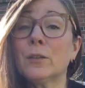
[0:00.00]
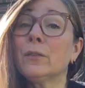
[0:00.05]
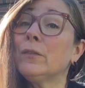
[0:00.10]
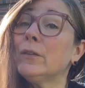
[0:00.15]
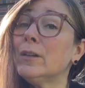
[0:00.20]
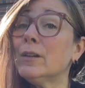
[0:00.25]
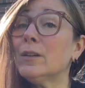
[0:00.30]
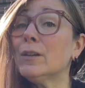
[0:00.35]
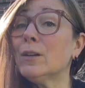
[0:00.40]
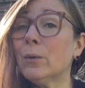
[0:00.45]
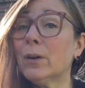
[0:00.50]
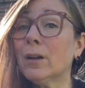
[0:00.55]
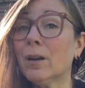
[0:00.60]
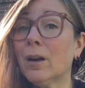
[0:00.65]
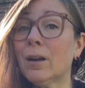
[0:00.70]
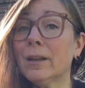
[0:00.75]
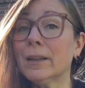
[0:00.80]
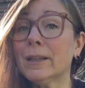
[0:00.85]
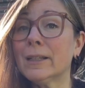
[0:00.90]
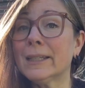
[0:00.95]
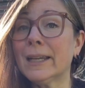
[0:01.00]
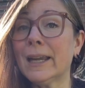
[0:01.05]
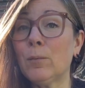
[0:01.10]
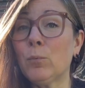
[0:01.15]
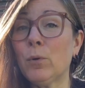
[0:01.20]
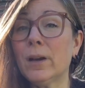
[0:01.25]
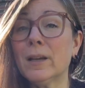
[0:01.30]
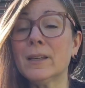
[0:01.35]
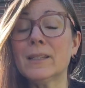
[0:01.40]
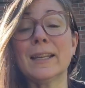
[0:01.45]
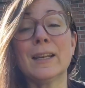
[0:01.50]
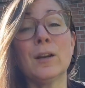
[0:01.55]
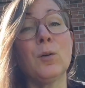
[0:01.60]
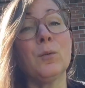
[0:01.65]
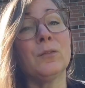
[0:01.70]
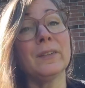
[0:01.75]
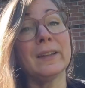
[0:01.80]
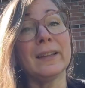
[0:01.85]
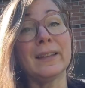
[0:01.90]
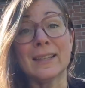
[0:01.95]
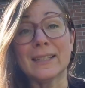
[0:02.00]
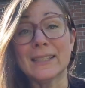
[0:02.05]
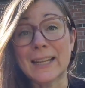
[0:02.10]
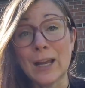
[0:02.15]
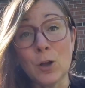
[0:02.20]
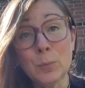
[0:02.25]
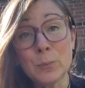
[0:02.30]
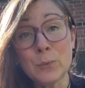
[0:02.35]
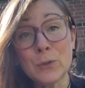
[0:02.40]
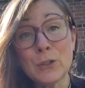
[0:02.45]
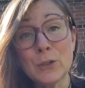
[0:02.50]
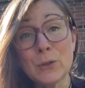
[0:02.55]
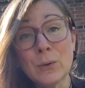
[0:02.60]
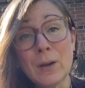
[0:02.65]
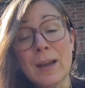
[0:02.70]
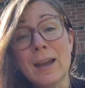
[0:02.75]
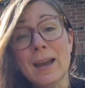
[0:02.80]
if you didn't know what a garlic scape was, then hopefully this helped you,